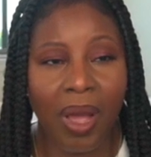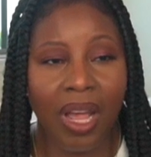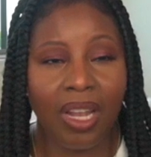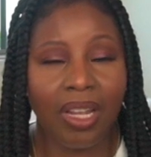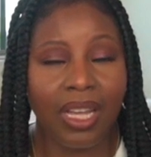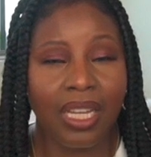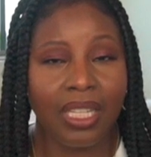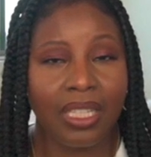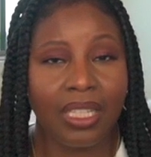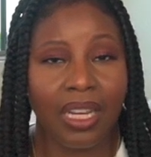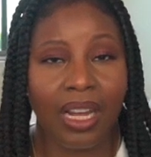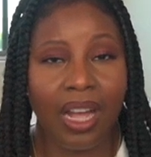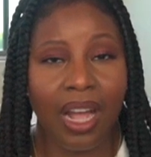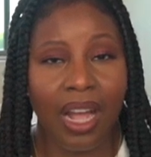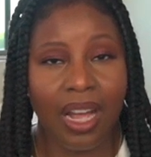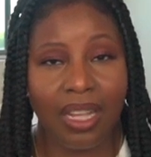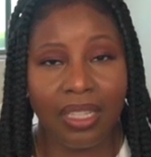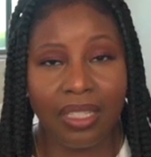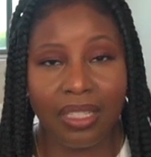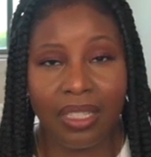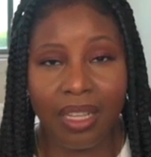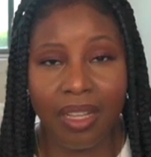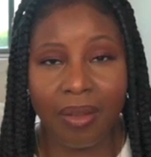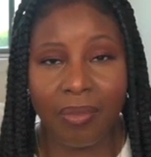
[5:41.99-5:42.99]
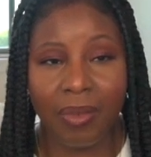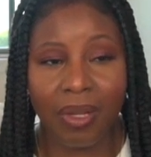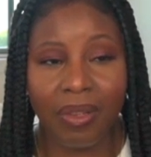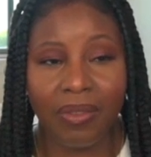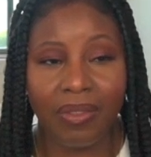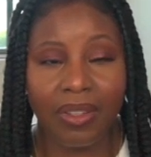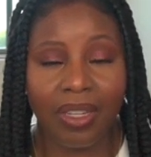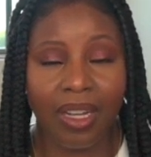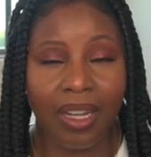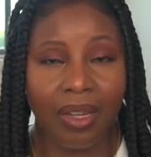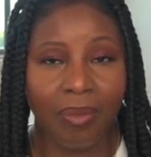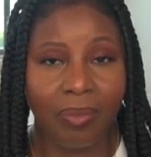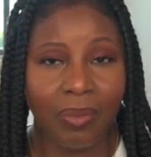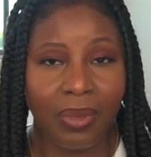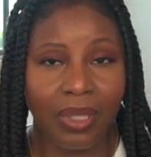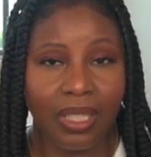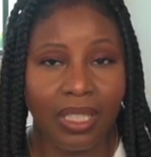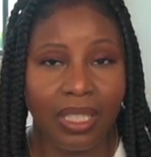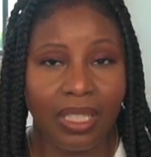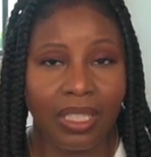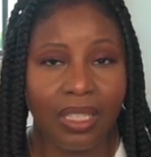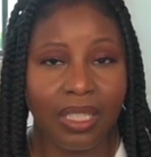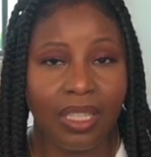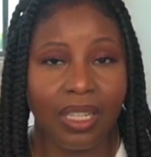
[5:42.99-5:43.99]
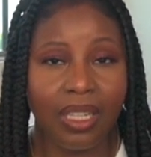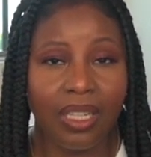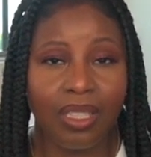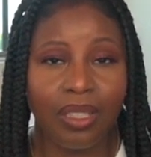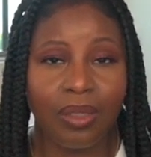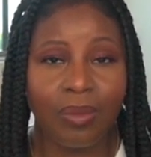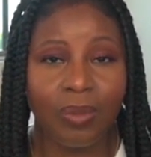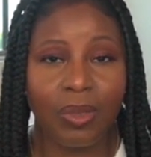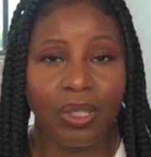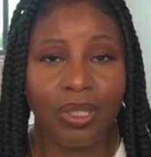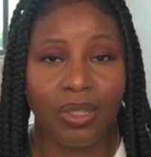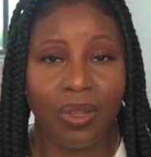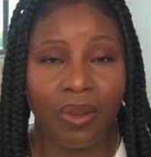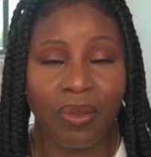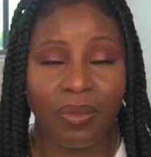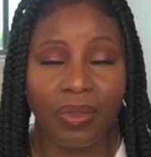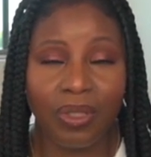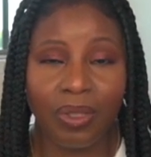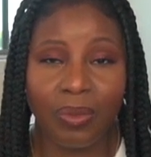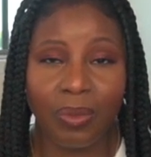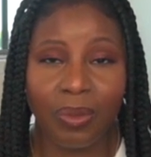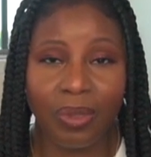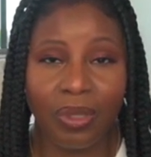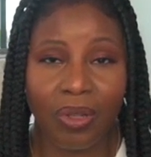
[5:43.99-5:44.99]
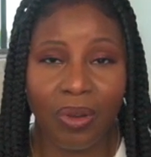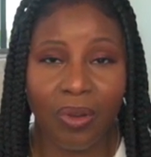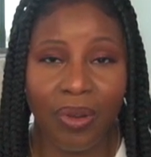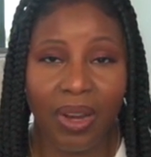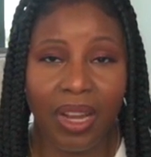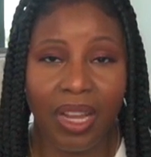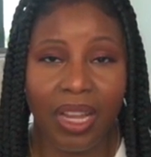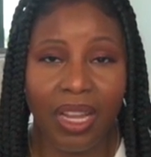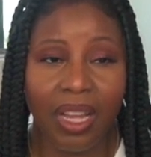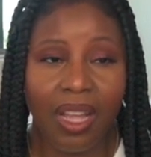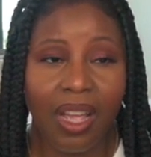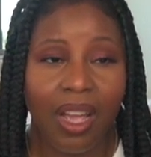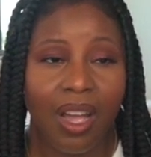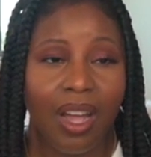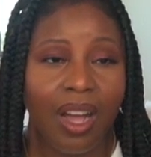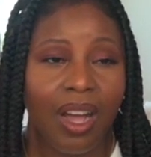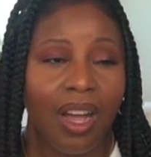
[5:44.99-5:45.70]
I like the concept of the company. The customer service was great.